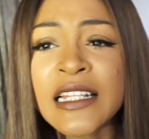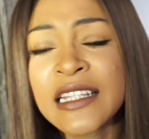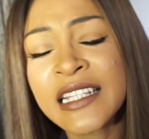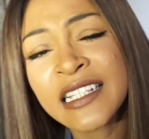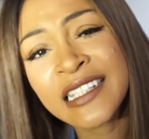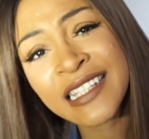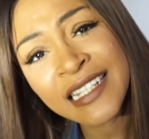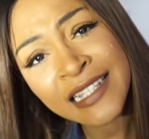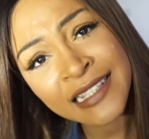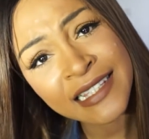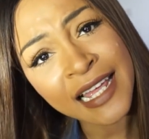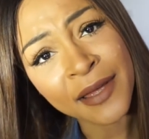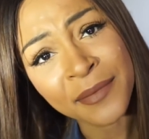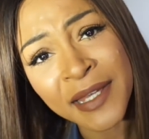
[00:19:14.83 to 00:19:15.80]
The
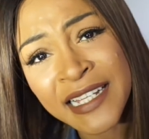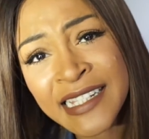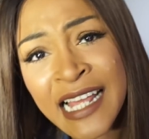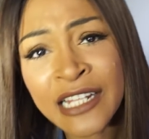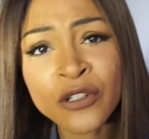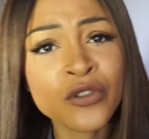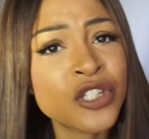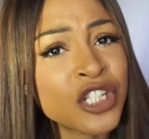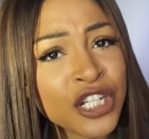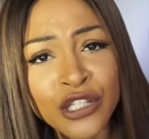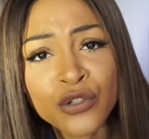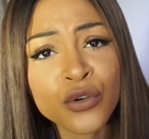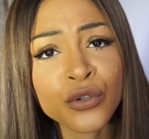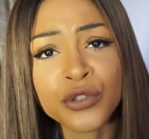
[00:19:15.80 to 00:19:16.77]
system, is there no
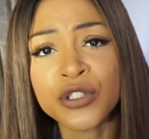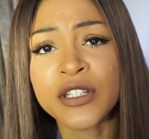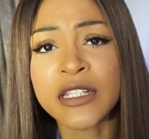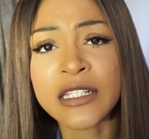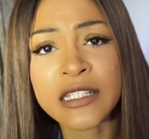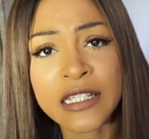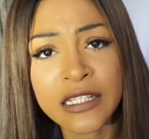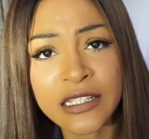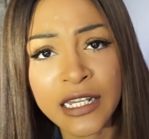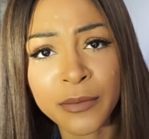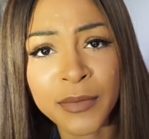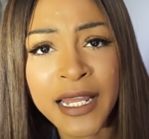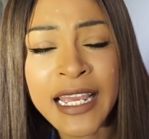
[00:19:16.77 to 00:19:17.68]
cheat code to the system?